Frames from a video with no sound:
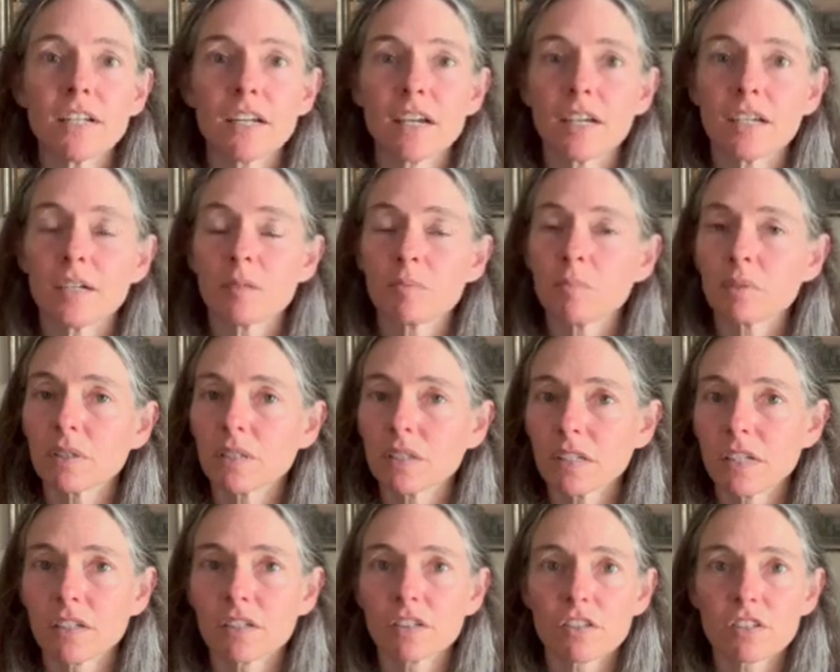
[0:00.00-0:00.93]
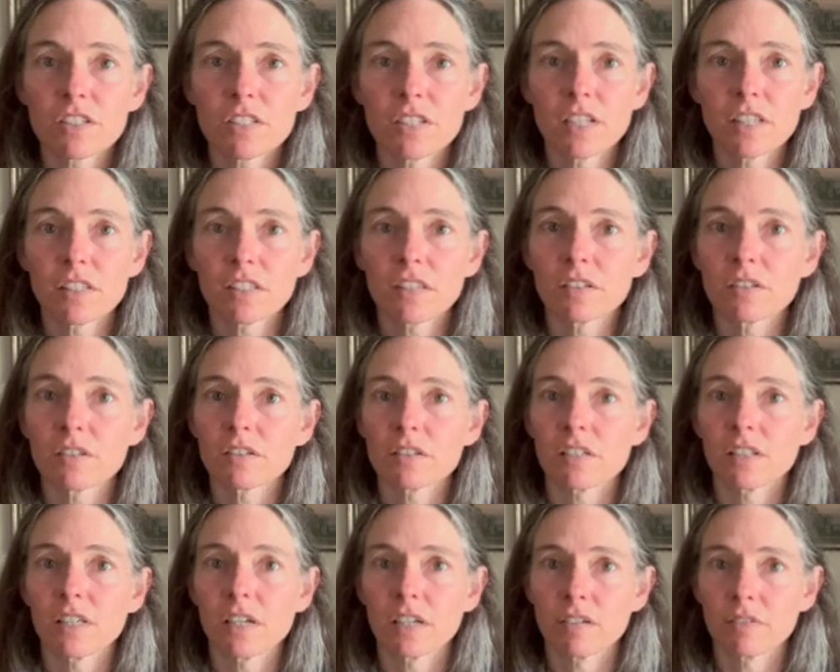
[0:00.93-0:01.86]
I completely understand that there is
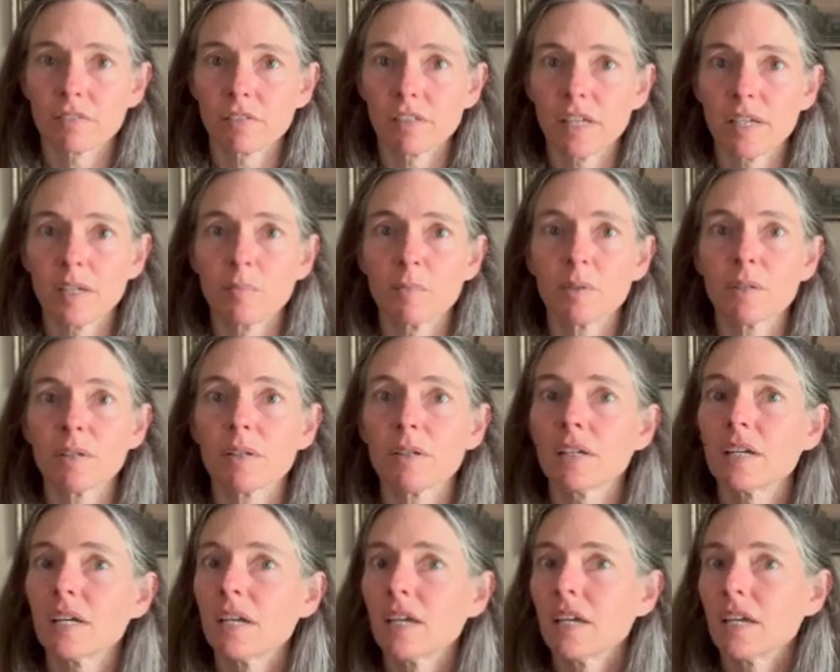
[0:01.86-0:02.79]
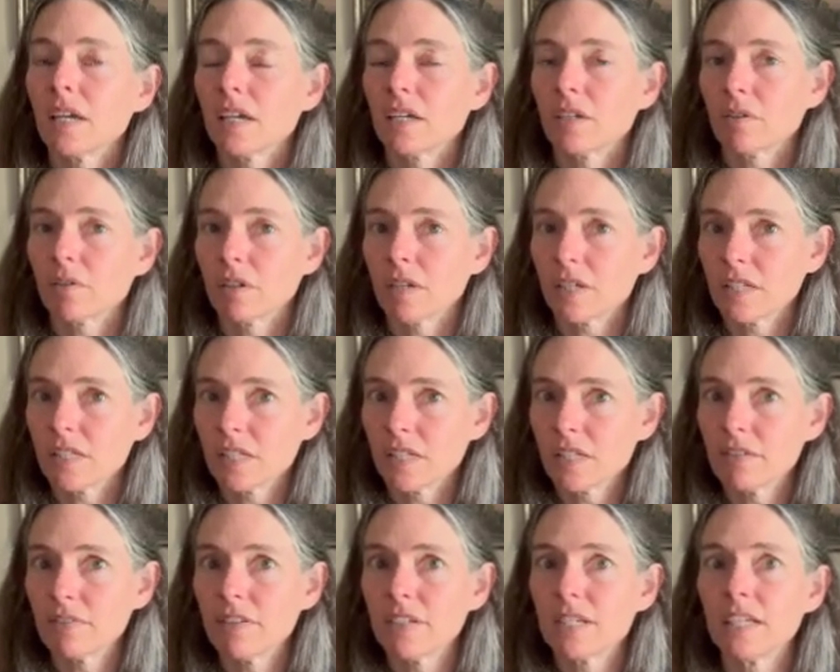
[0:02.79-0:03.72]
a lot of labor and
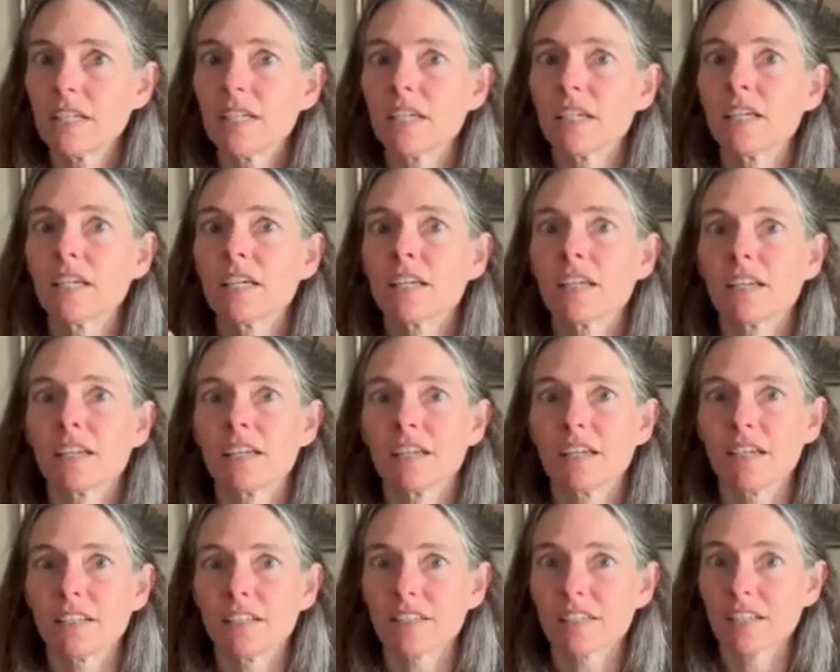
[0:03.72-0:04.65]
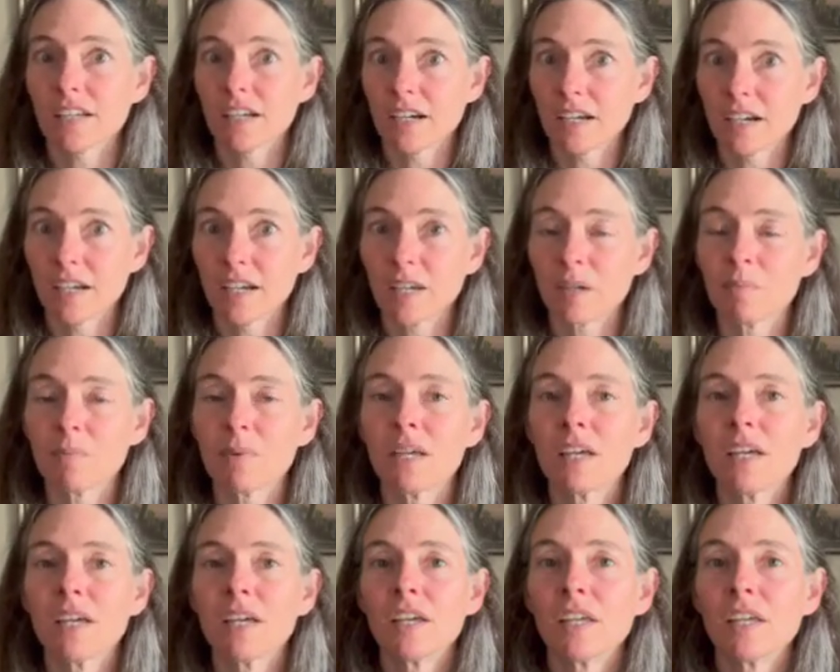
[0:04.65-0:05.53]
creativity and time